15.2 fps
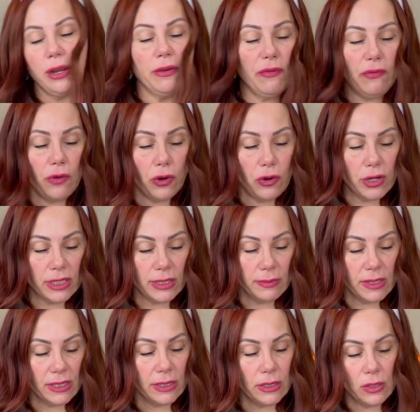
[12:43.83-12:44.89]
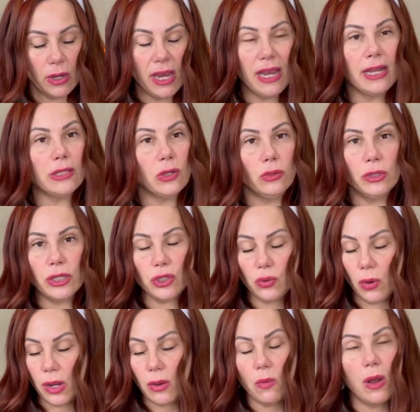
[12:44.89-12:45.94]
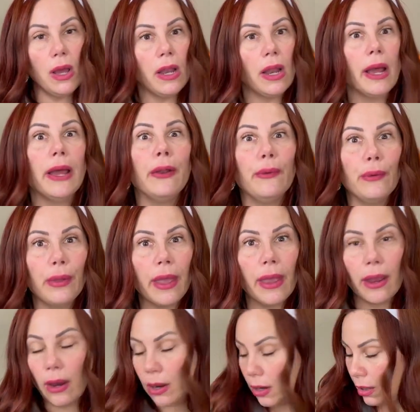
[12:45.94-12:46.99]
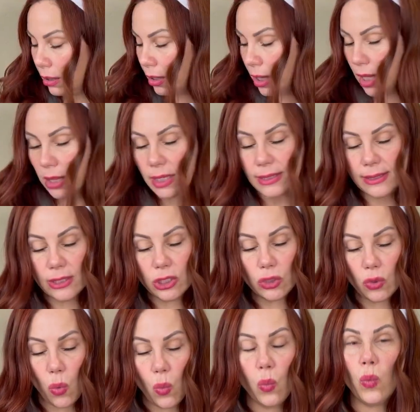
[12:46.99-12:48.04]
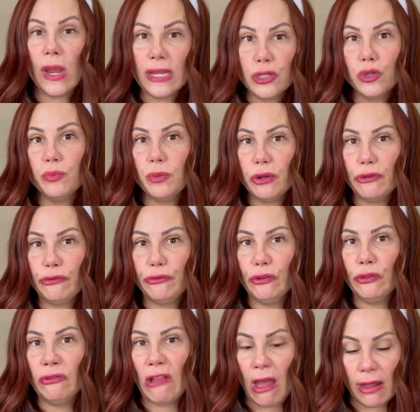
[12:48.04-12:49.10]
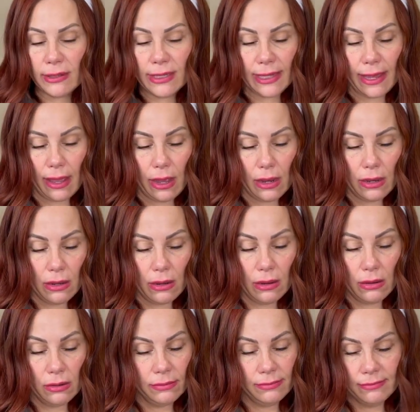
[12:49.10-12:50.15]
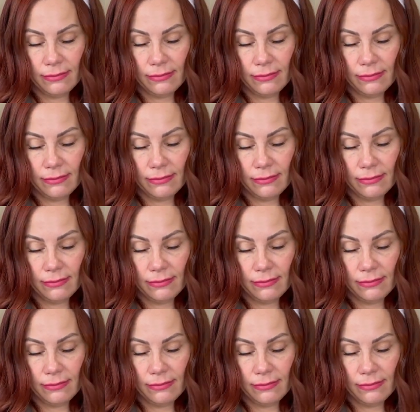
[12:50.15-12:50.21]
for Christmas, and it's only a 20 watt. I don't care. This is way too beautiful not to get.